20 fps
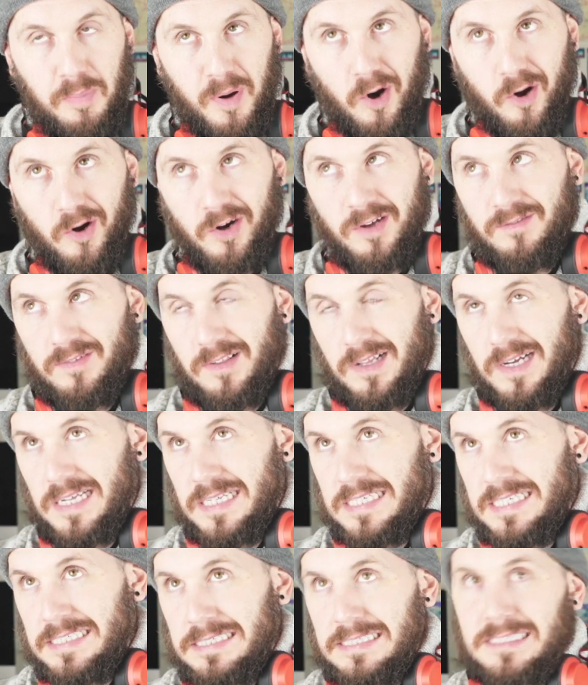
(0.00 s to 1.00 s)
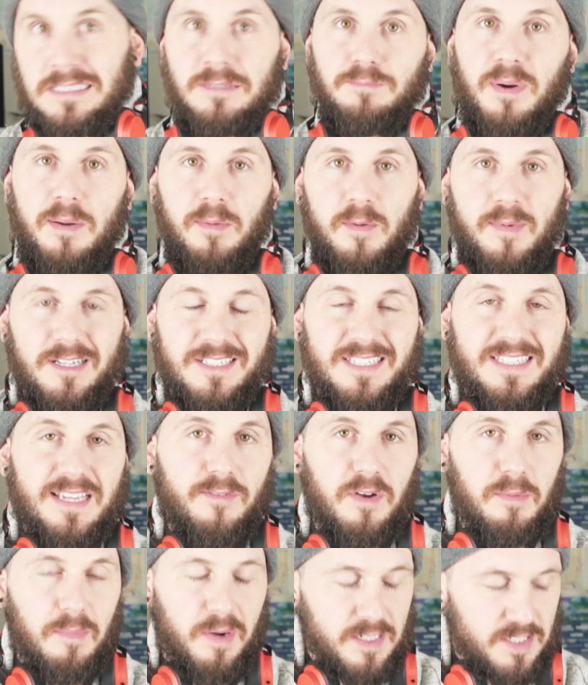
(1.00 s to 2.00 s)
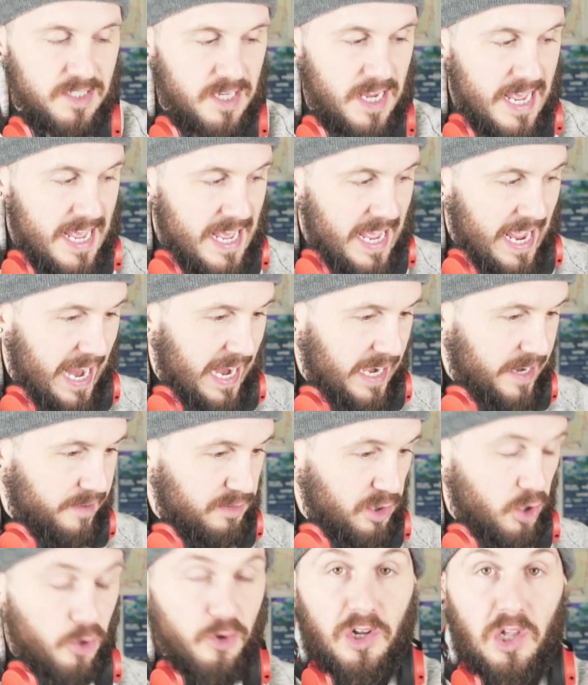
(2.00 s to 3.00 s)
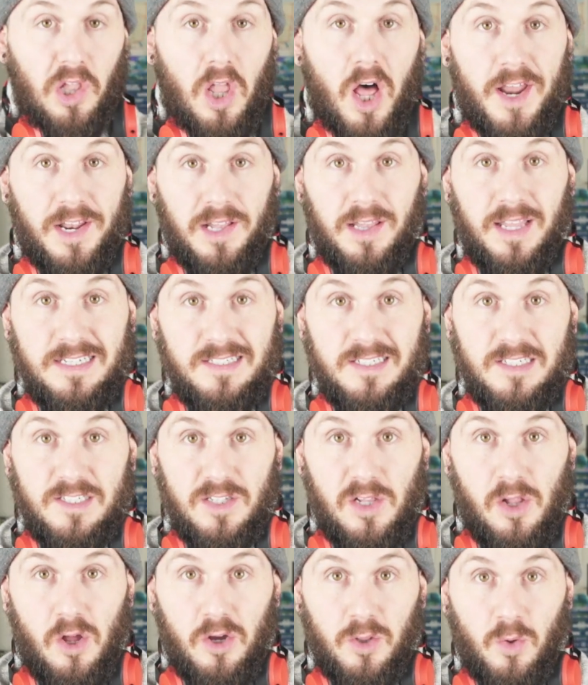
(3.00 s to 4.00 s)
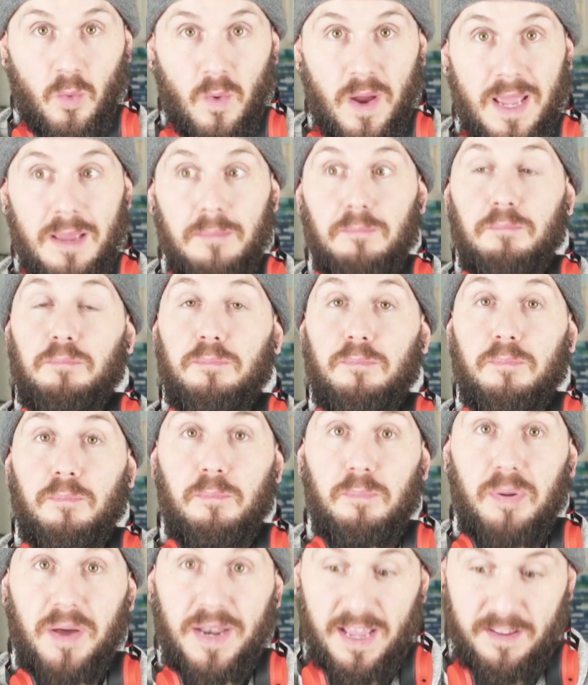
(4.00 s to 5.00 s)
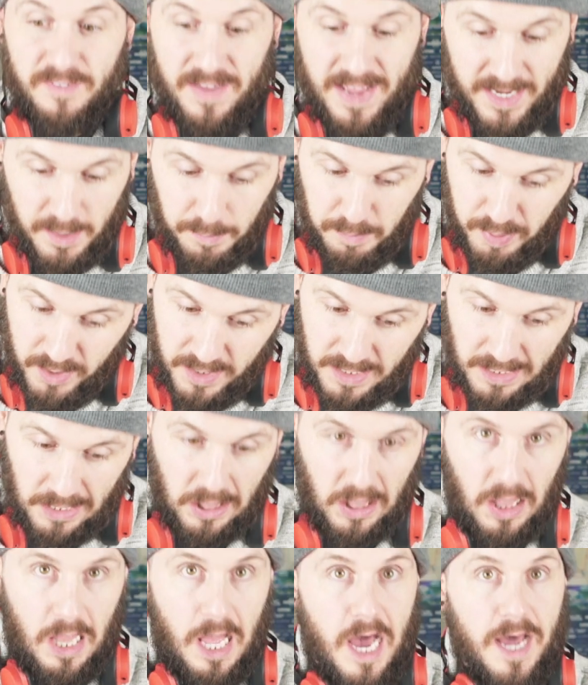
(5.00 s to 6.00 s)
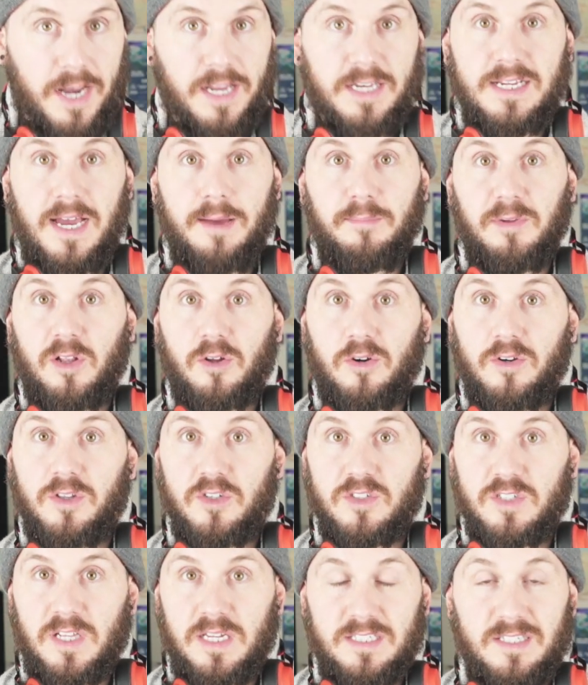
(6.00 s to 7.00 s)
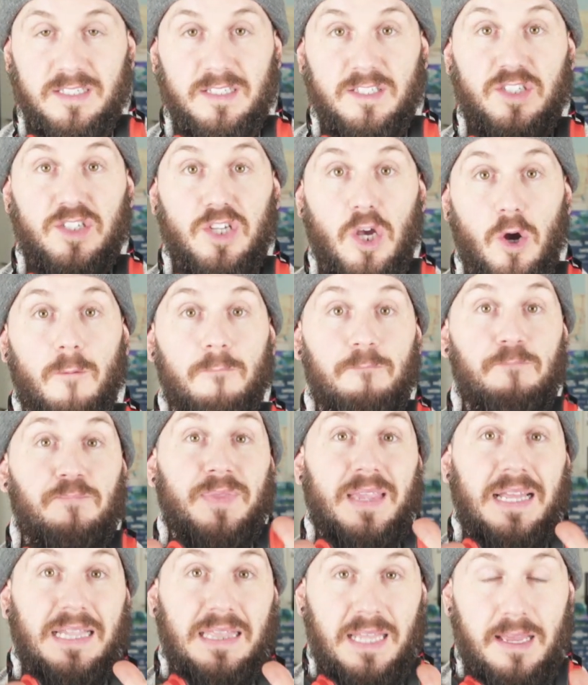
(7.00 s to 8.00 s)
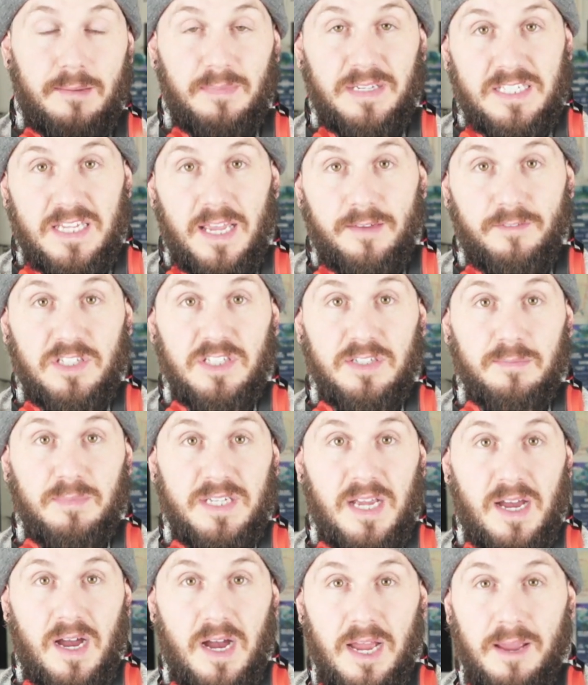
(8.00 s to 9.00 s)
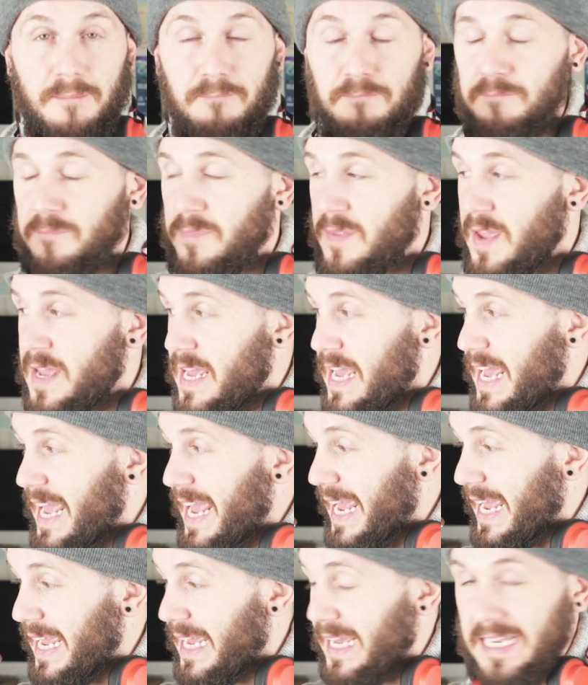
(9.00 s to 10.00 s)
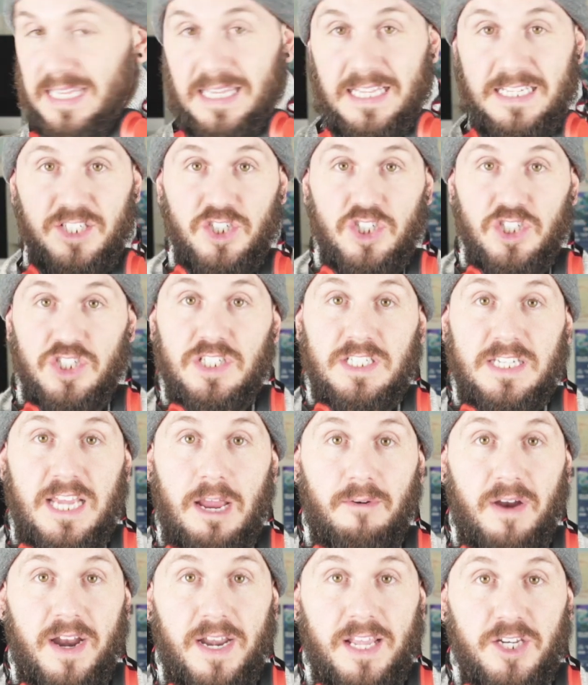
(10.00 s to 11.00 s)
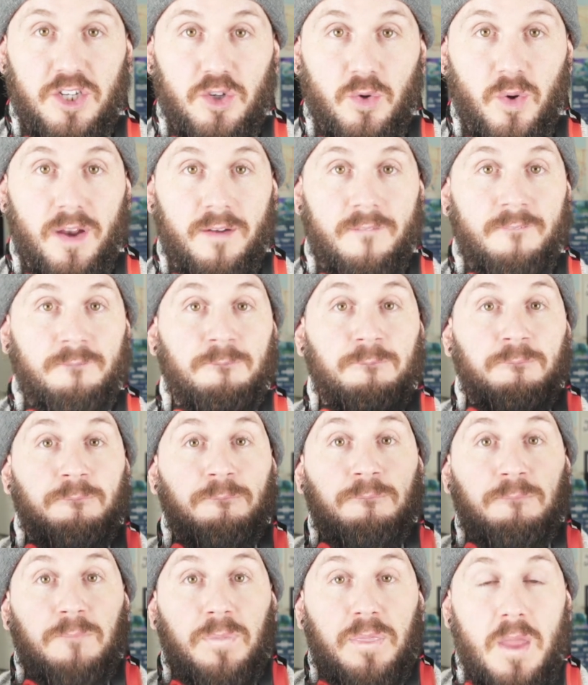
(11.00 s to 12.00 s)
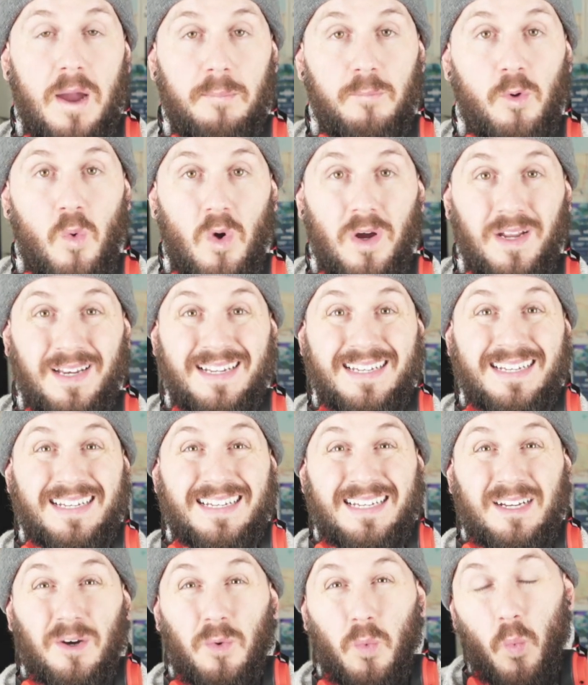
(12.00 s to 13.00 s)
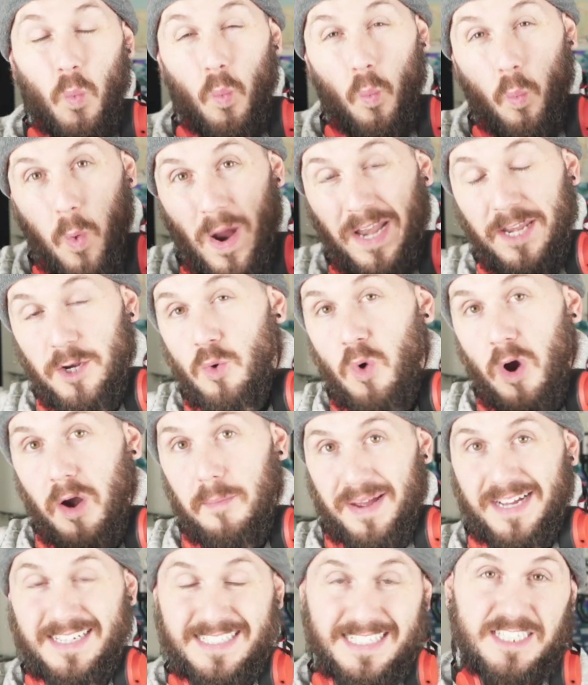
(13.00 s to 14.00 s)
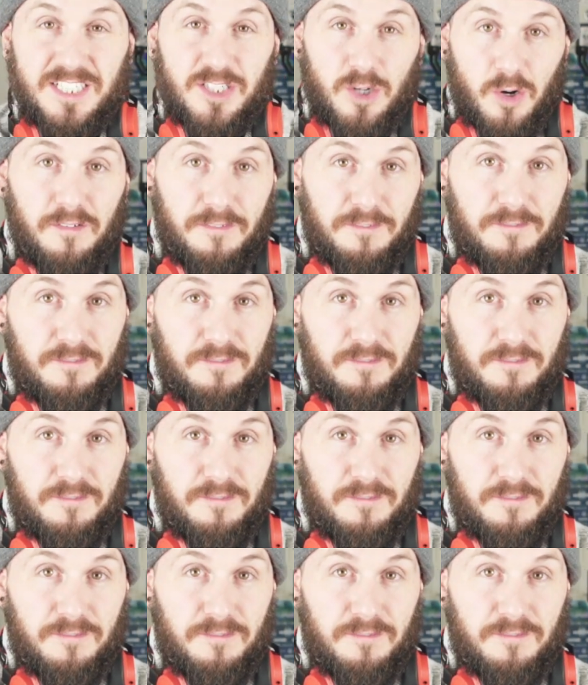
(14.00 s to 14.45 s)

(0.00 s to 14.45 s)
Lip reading: part of probably about 7 months, and I've learned a lot of lessons along the way, but I've had to put in a lot of time to learn those lessons. So let me save you some time and let's get right into it. Number 1, when you are about to start